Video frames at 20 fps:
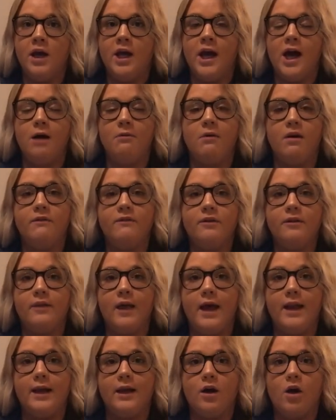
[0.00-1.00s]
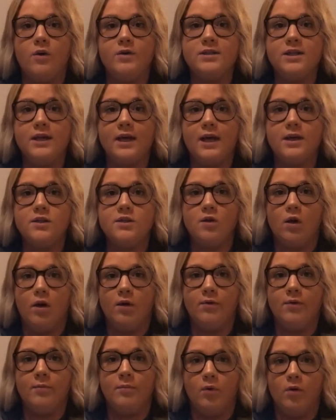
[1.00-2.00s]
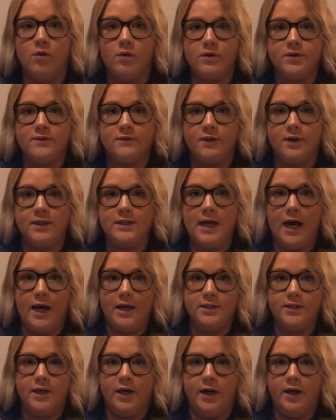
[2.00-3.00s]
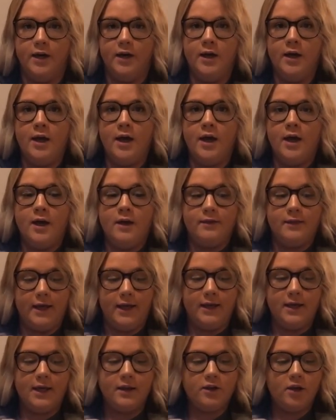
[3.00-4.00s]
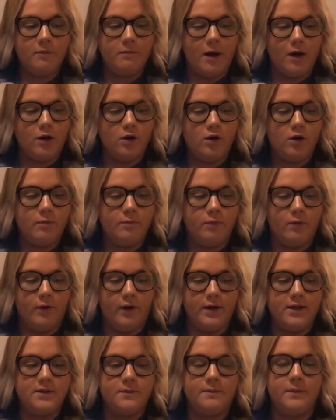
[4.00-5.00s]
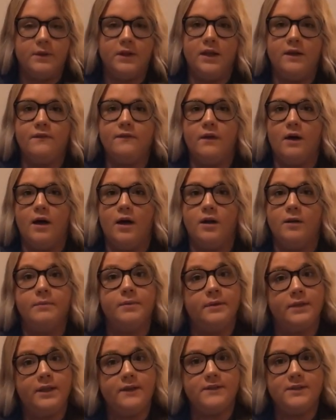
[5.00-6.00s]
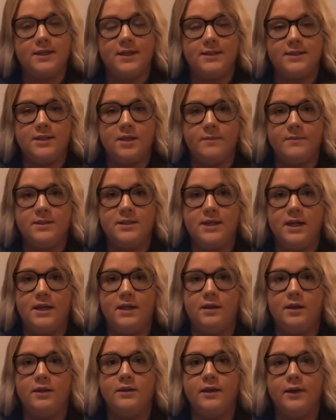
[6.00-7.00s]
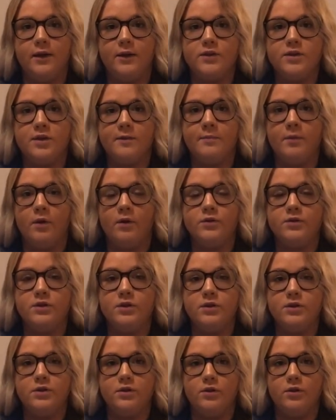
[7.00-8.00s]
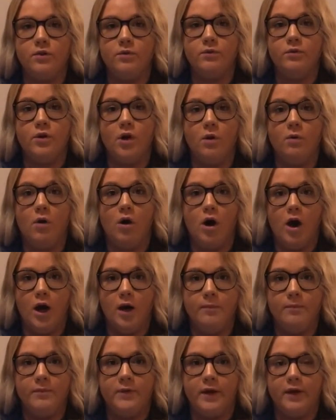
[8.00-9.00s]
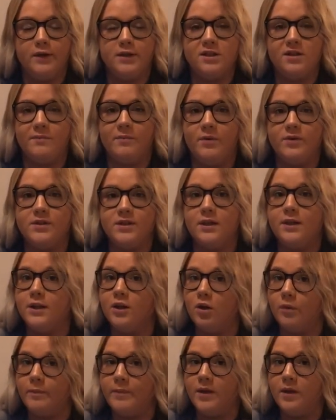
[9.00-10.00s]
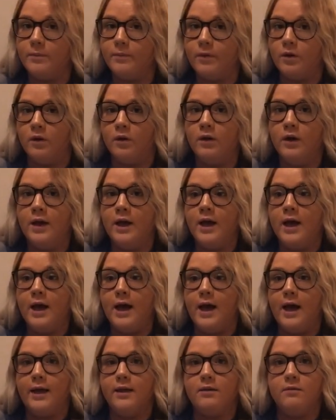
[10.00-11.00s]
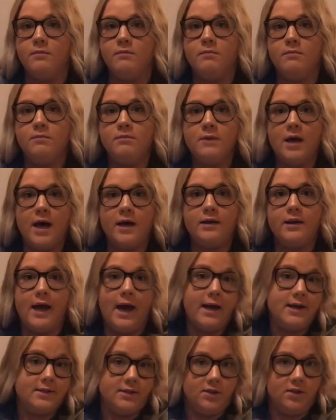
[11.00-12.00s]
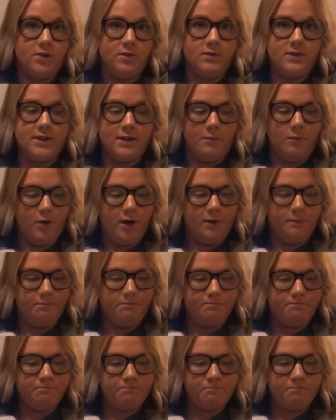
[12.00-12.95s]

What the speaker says: However, that goes against all the morals for a doctor. They get their medical board's belief on a belief system stating that they are supposed to do no harm. They are supposed to heal people and not execute someone.